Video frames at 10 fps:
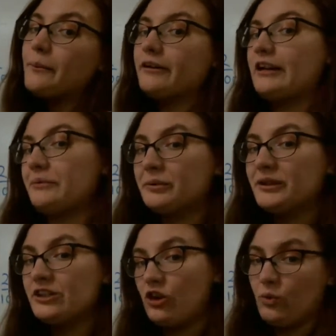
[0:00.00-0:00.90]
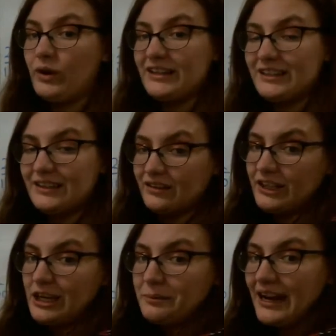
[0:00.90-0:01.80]
But remember, we don't want to
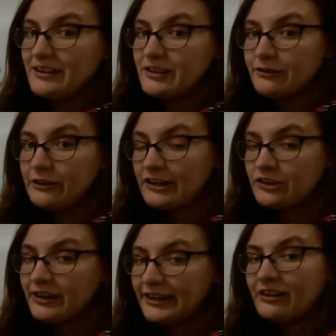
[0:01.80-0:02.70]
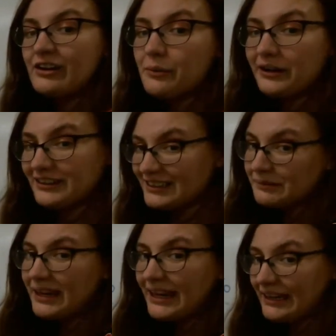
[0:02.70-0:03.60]
keep it as a fraction right now. I want to see my